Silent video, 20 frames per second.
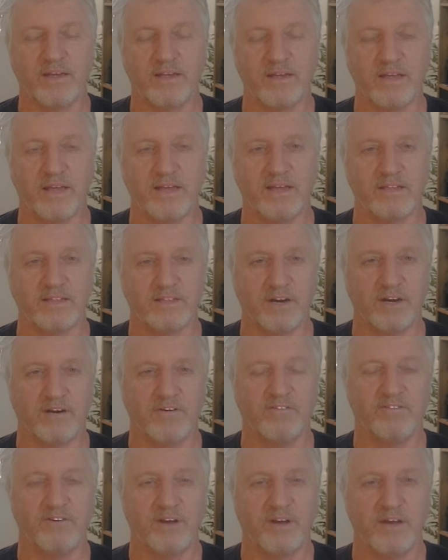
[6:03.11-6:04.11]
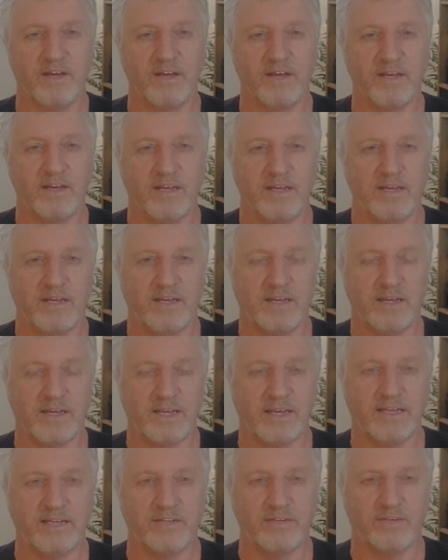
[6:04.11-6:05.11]
get yourself
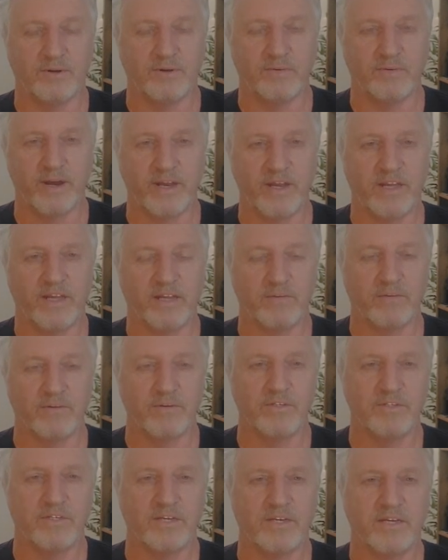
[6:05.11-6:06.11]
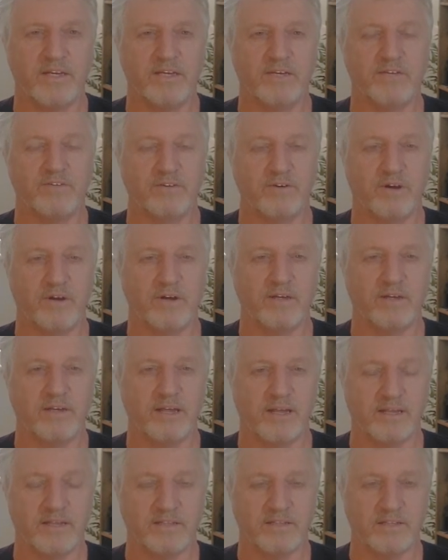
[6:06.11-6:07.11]
into a regular routine, try and
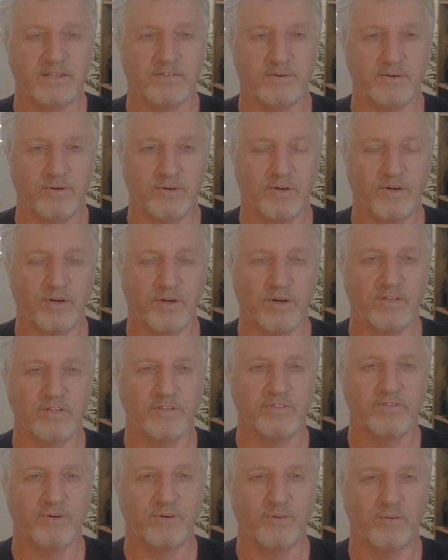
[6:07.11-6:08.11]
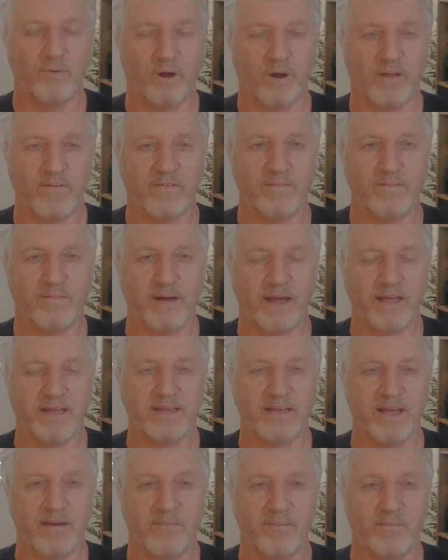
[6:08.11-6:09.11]
get yourself organised for whatever may
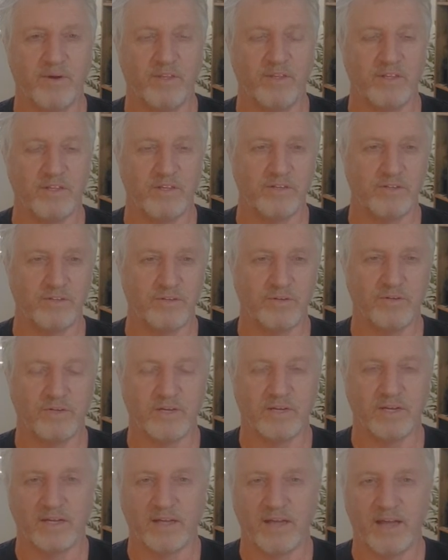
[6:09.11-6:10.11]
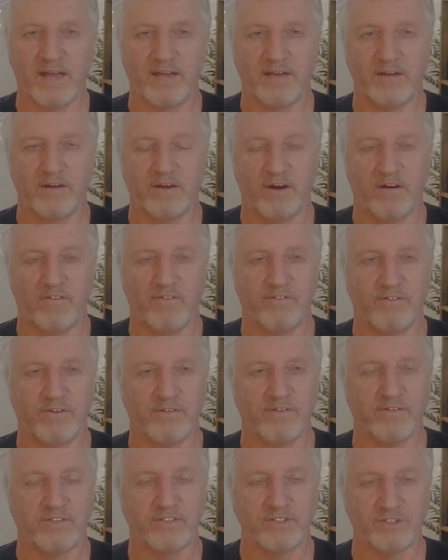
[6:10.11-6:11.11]
come, whether you do get a late offer
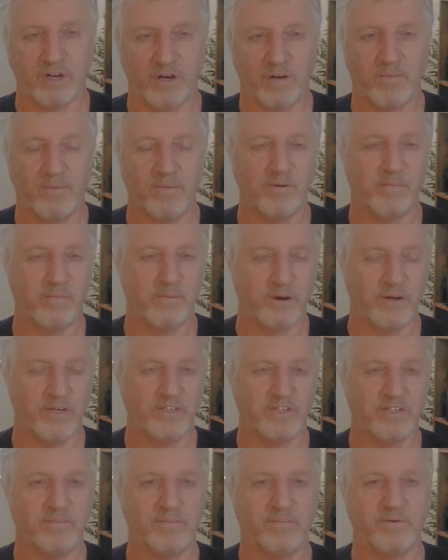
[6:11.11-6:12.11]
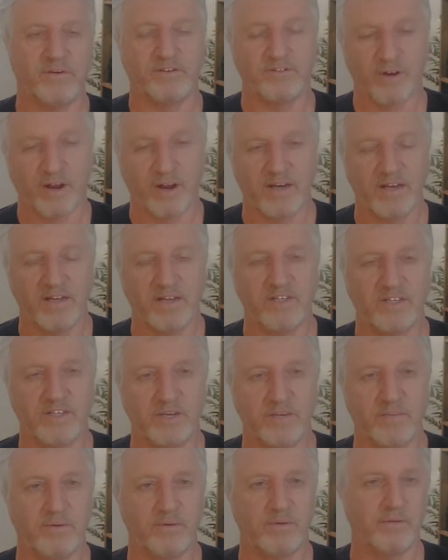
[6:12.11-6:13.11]
of a job, an apprenticeship, a
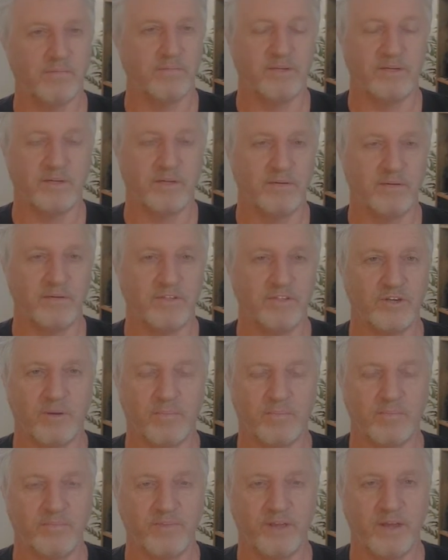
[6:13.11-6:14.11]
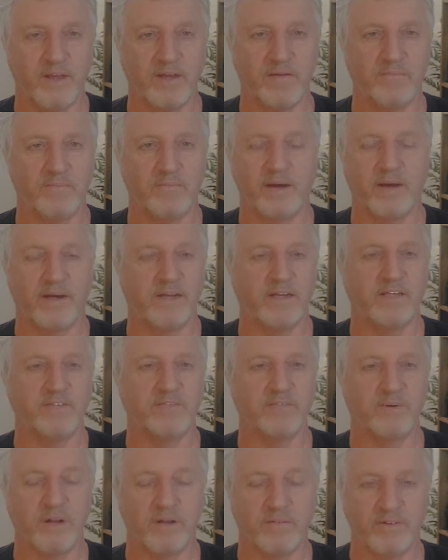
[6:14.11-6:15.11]
traineeship, a job down at Bunnings,
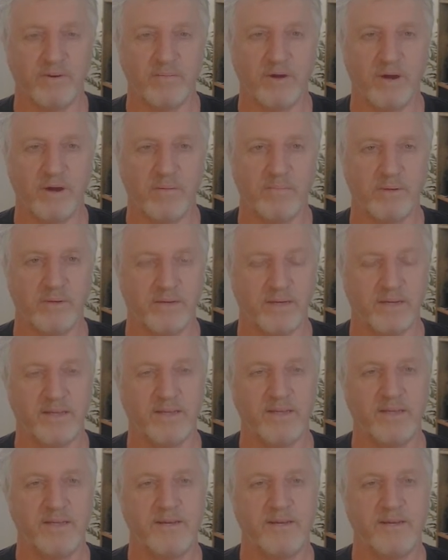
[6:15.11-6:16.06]
whatever it might be,